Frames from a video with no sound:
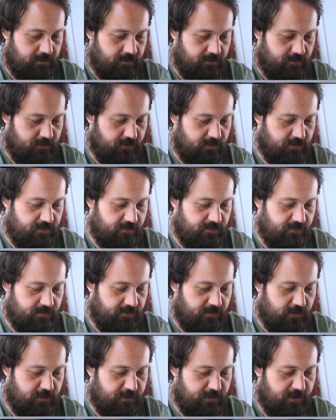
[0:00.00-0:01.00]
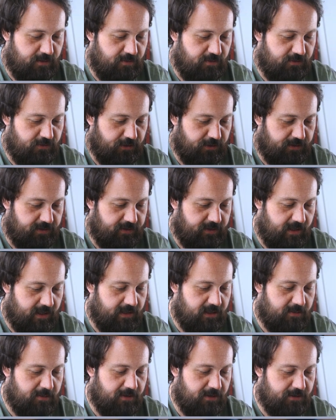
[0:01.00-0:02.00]
So, first up we've got
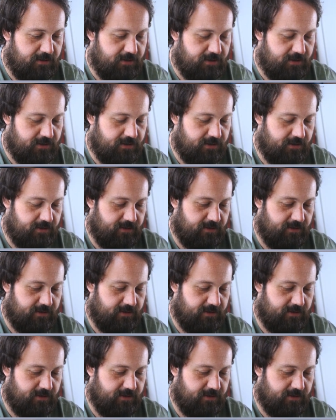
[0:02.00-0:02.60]
Tandemaus.